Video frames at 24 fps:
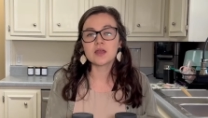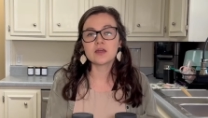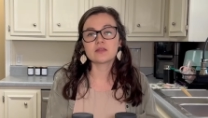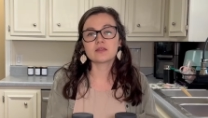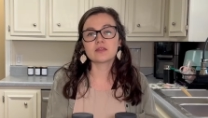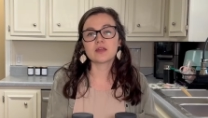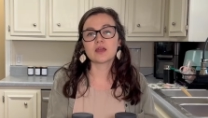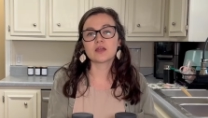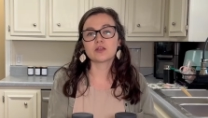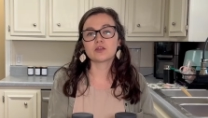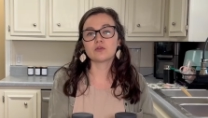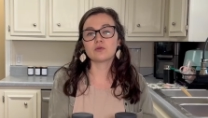
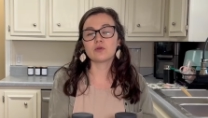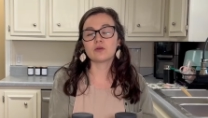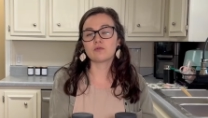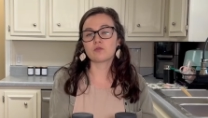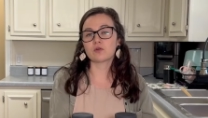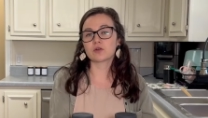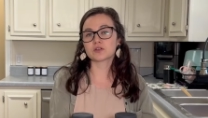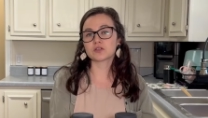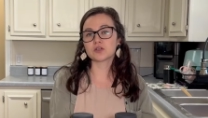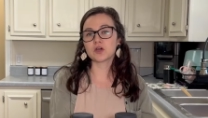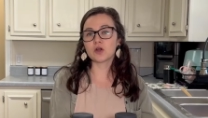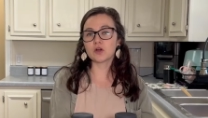that you have
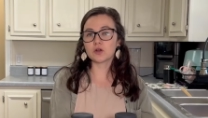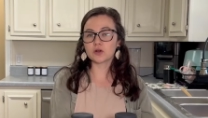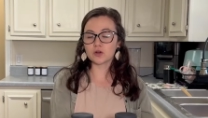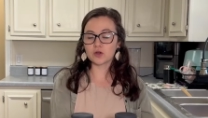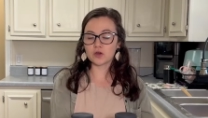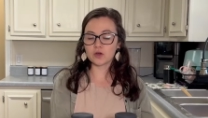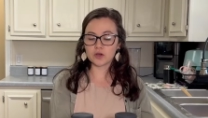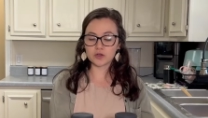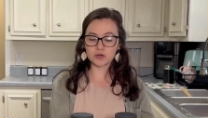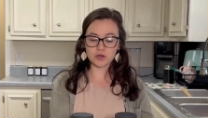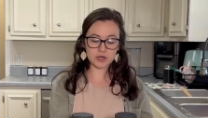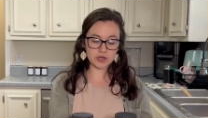worked hard
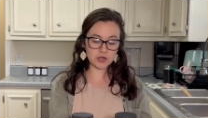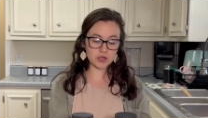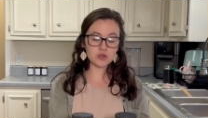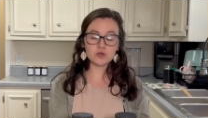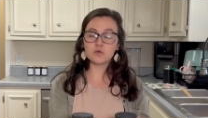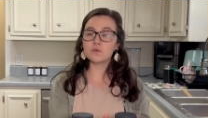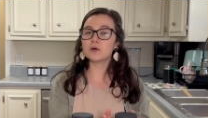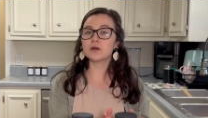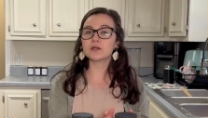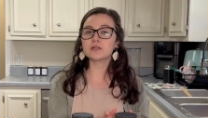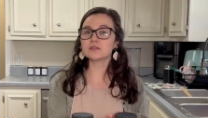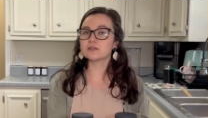on, and who
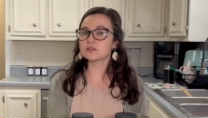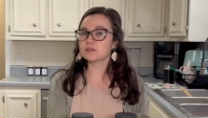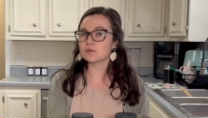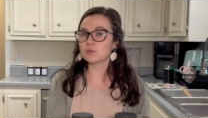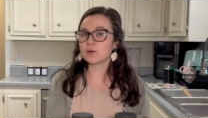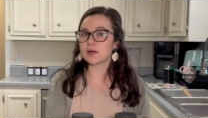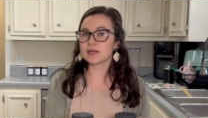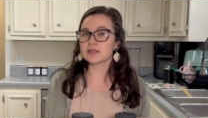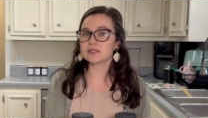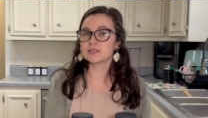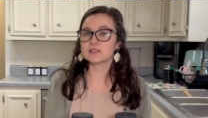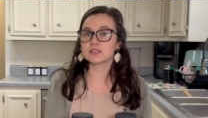wants to
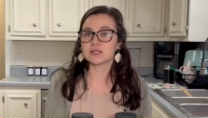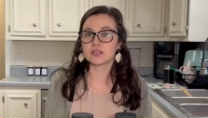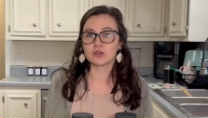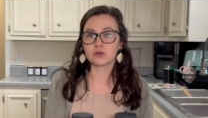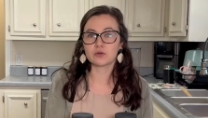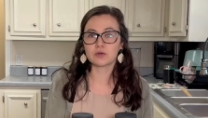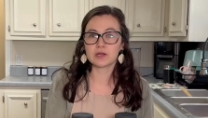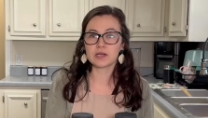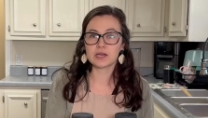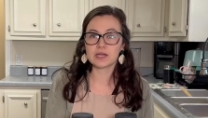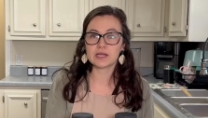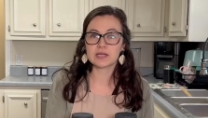waste
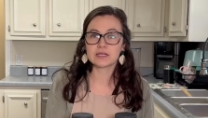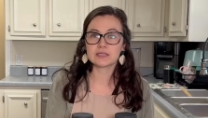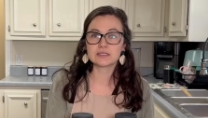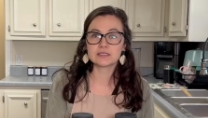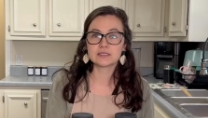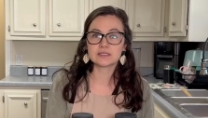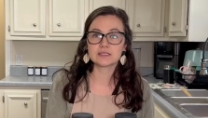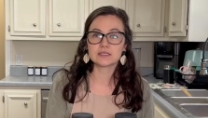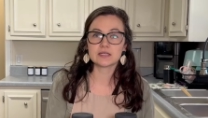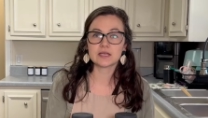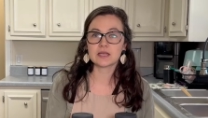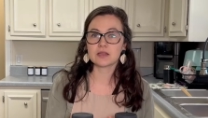
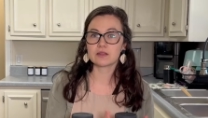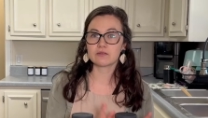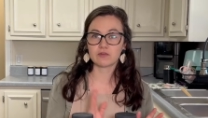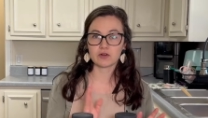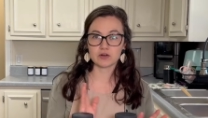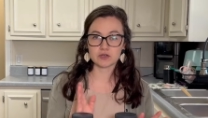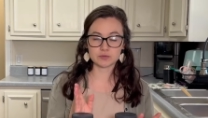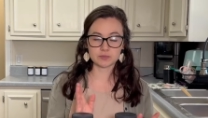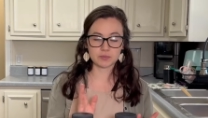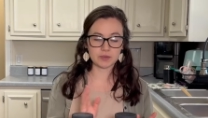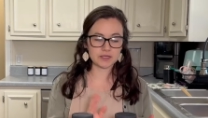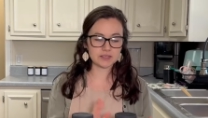ingredients in the
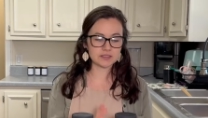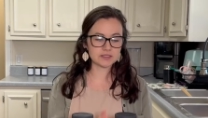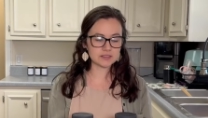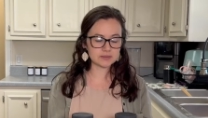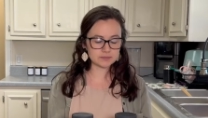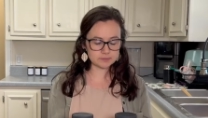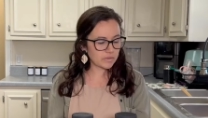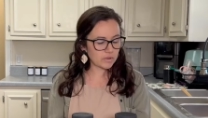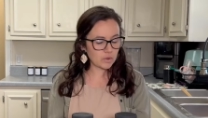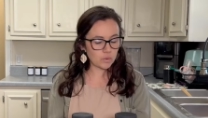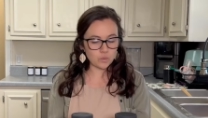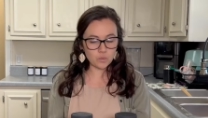first
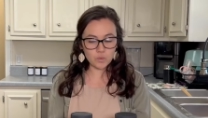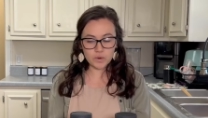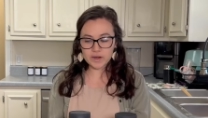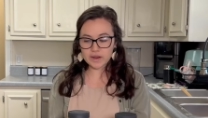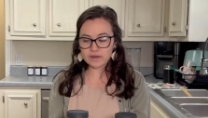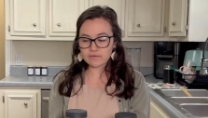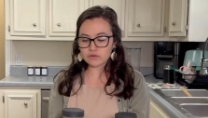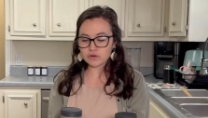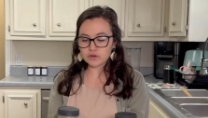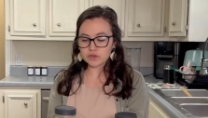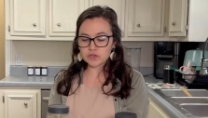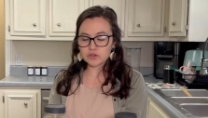place?
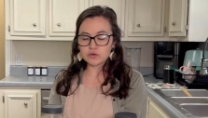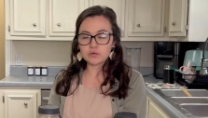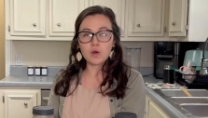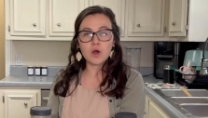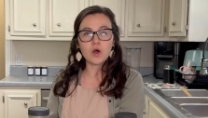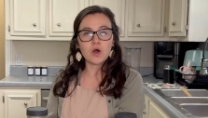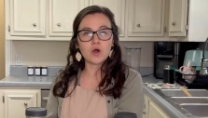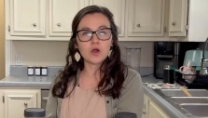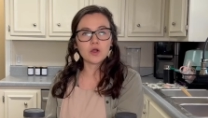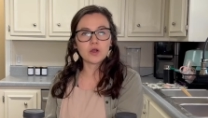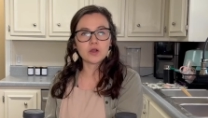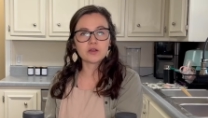Whenever you
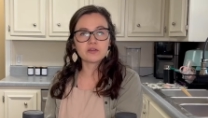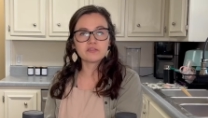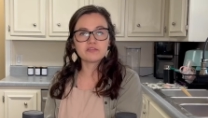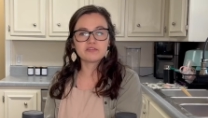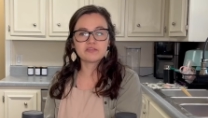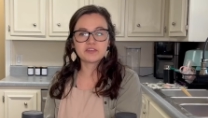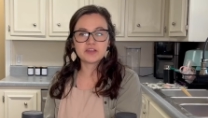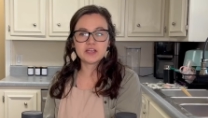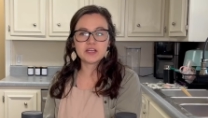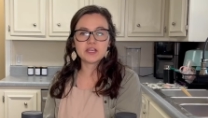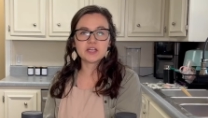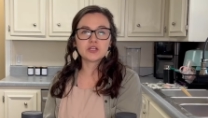are
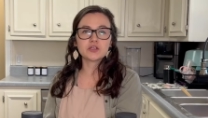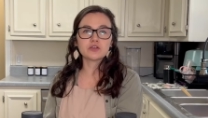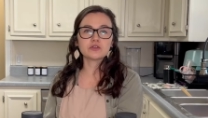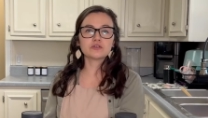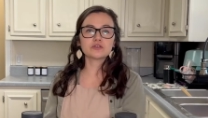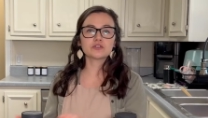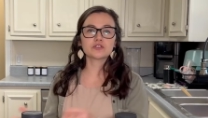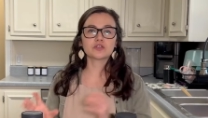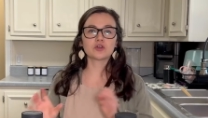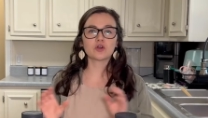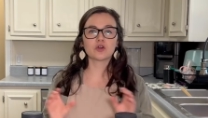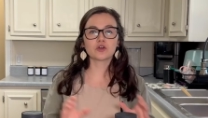feeding your
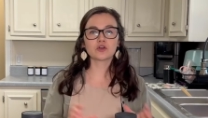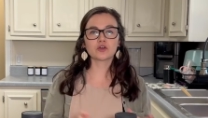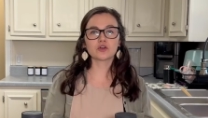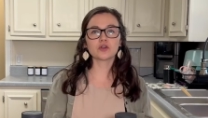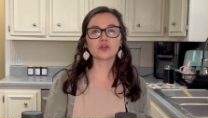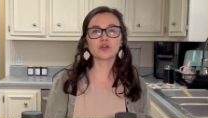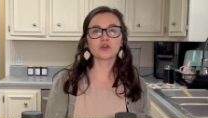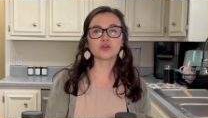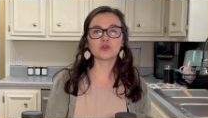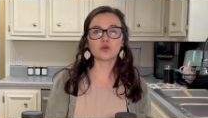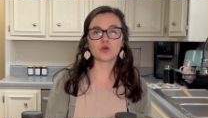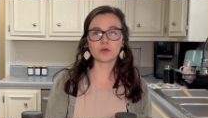
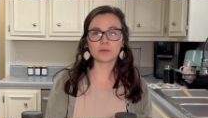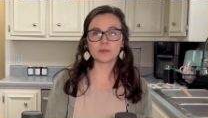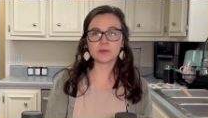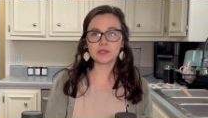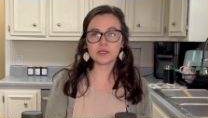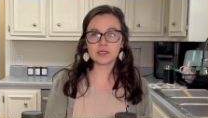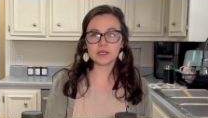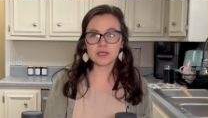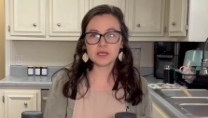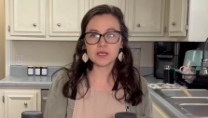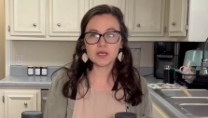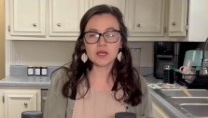starter
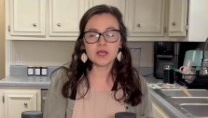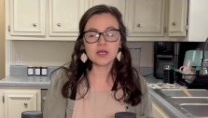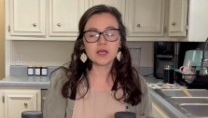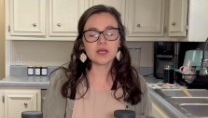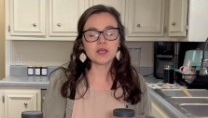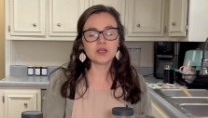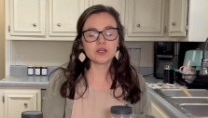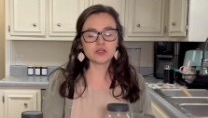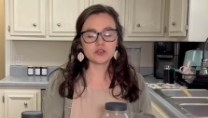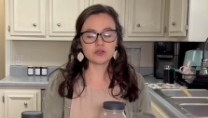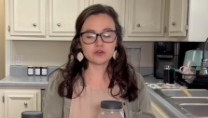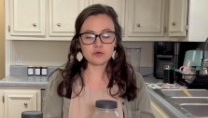normally,
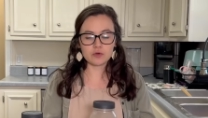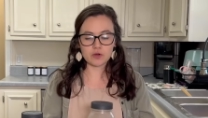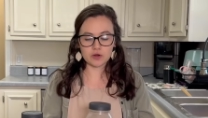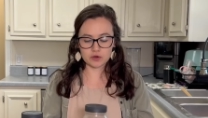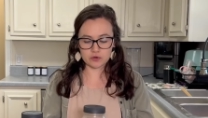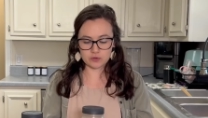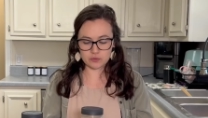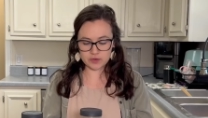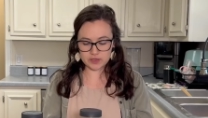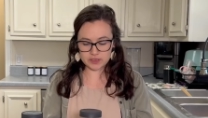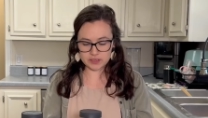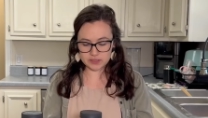you are
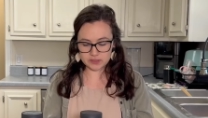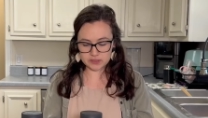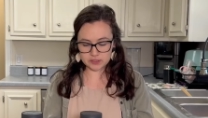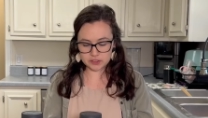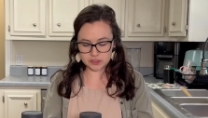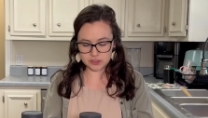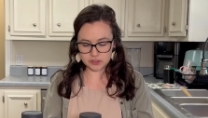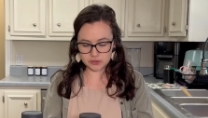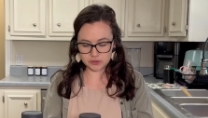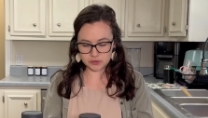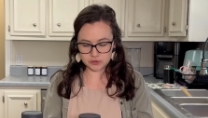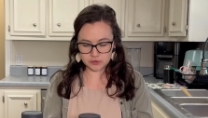going
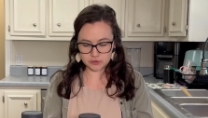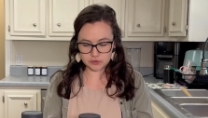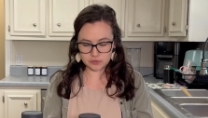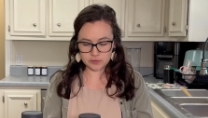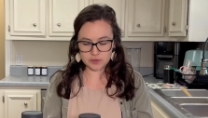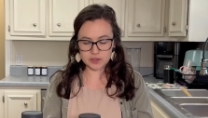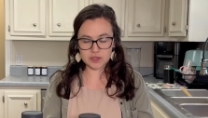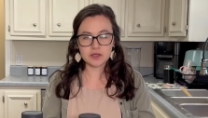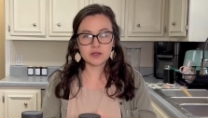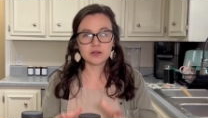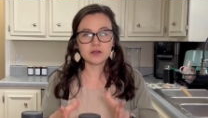to